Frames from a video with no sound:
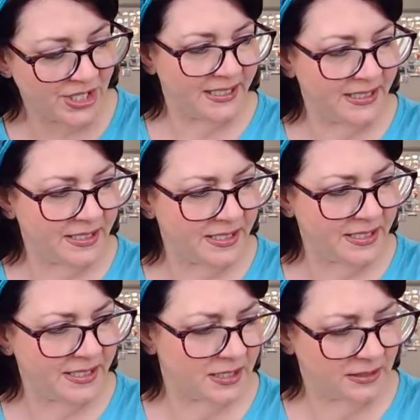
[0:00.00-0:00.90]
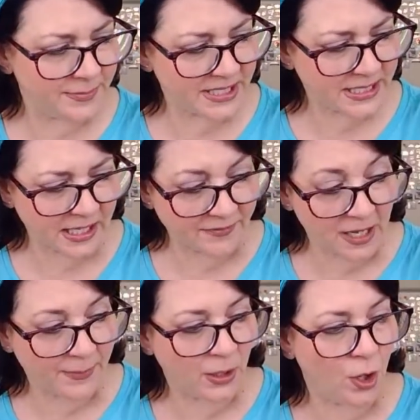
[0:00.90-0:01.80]
is, let me see, I've
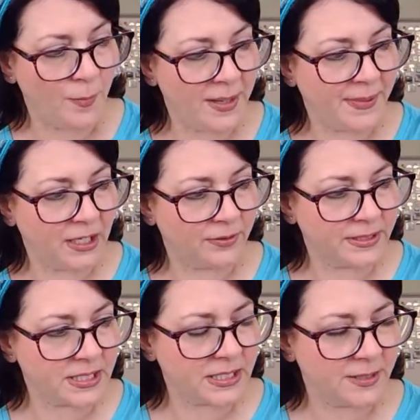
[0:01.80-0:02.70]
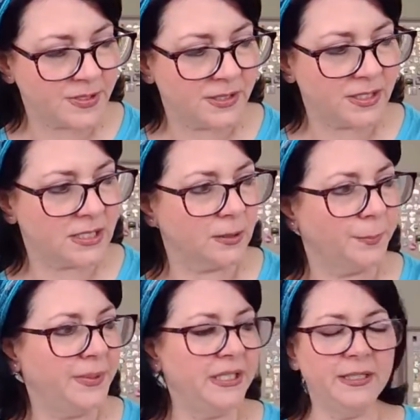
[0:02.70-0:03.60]
got my, all my background stamps in this
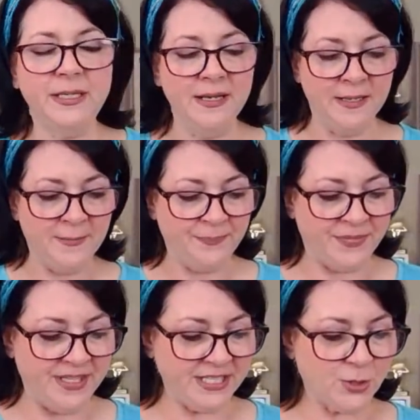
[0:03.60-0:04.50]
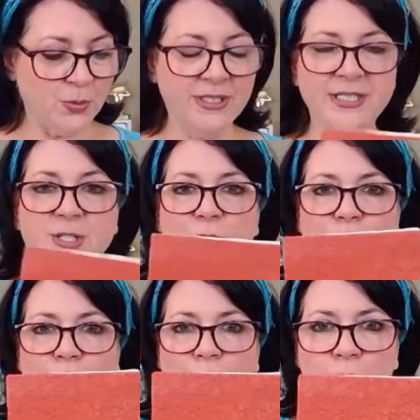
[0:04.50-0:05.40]
little bin. This one is the
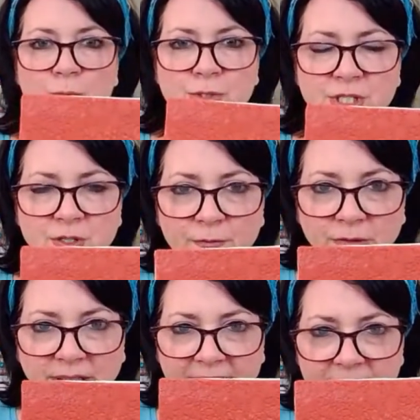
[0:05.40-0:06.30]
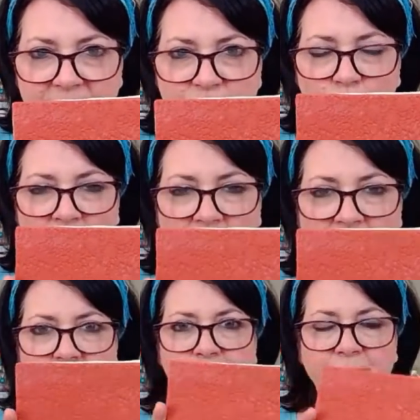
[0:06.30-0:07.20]
Rose Lace
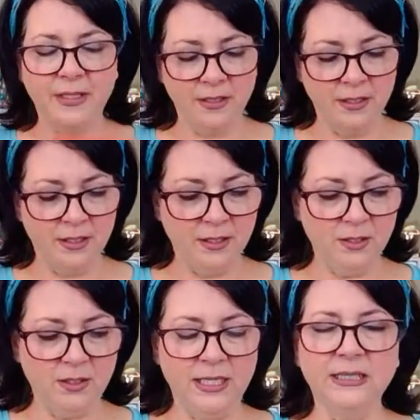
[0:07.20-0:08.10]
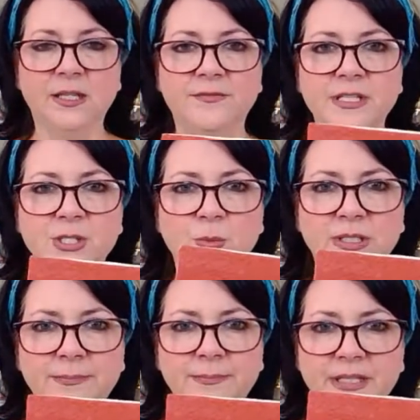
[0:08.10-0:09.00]
one oh, I love this
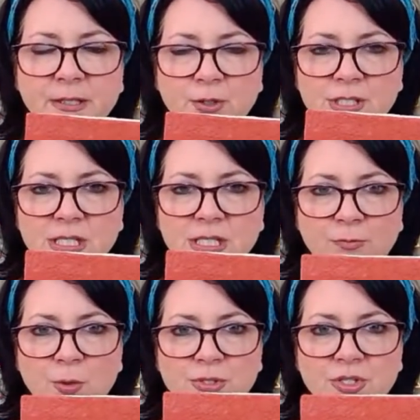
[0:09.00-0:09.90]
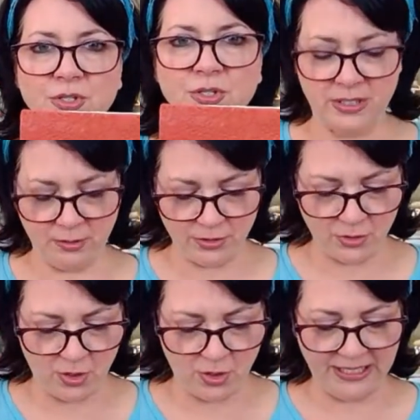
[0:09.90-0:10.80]
one. It looks like roses and it
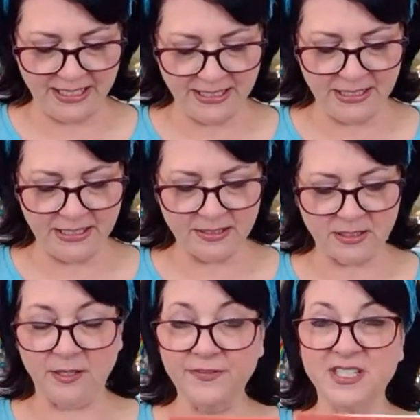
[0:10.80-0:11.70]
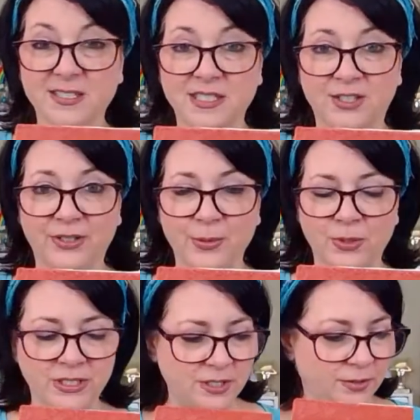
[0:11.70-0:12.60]
looks all lacy and stuff. This is a
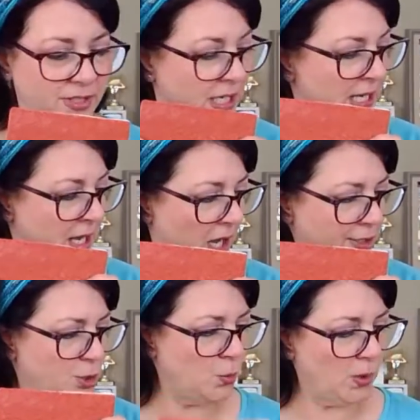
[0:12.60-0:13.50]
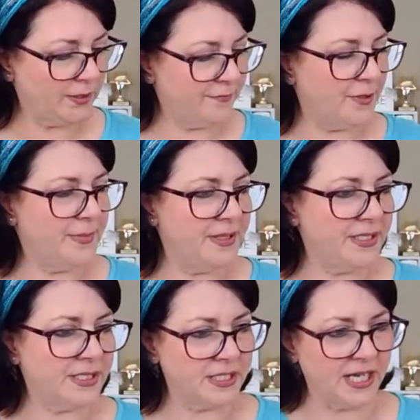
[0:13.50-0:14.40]
great one to use. I'll do one of them in
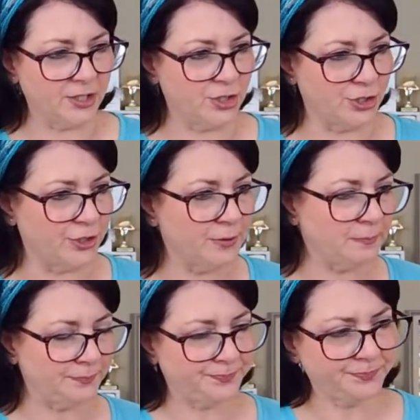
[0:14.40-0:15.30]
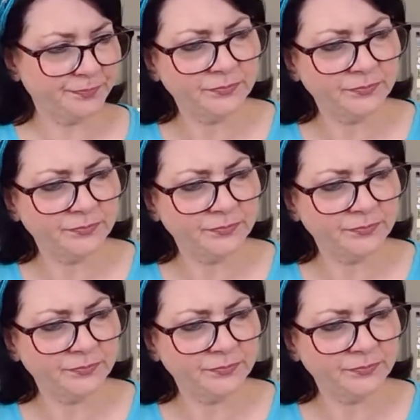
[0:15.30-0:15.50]
this texture.